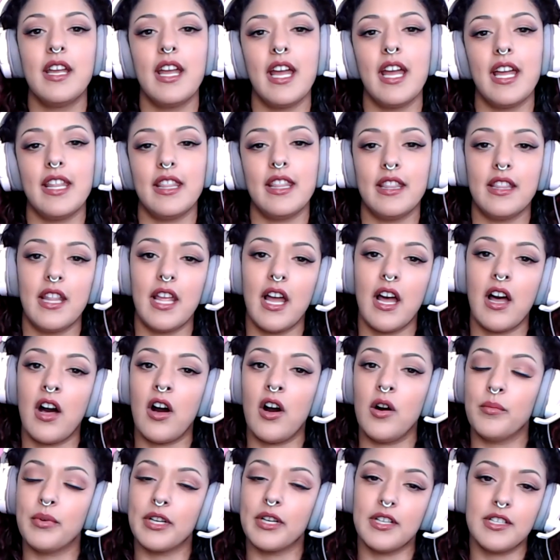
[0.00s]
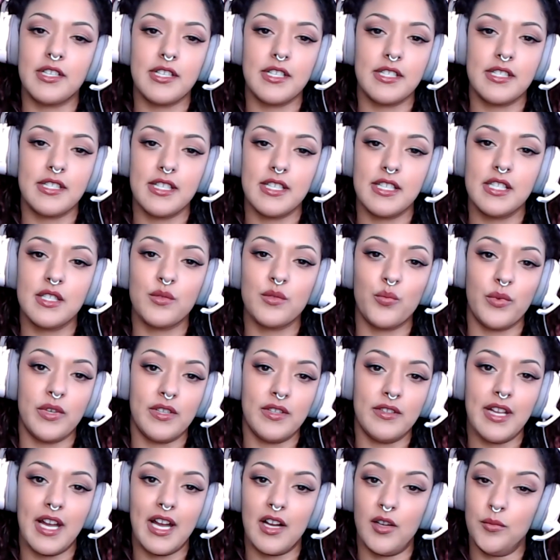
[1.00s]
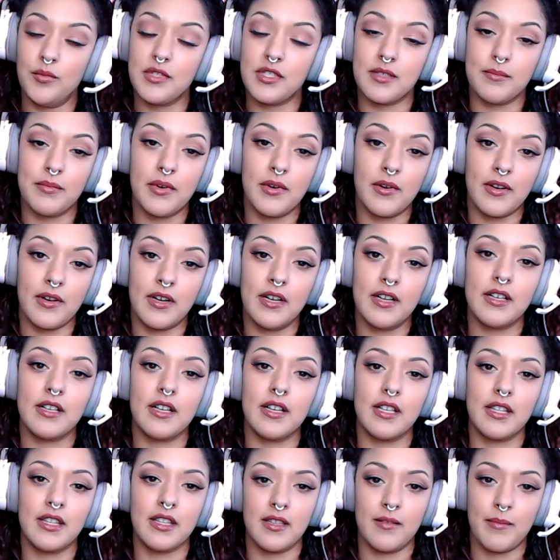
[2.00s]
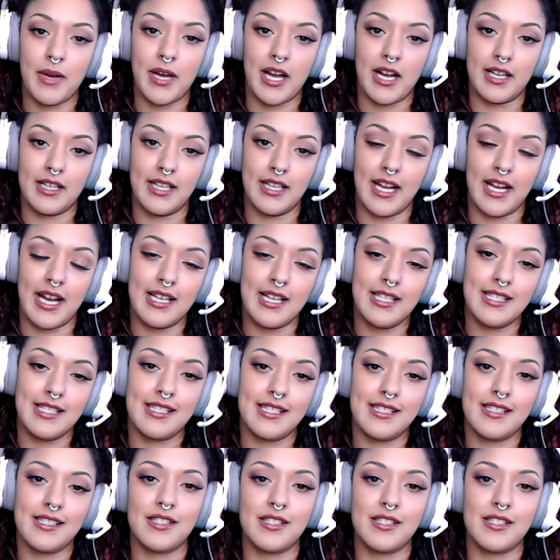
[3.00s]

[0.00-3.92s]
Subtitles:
And all purchases will help support the podcast,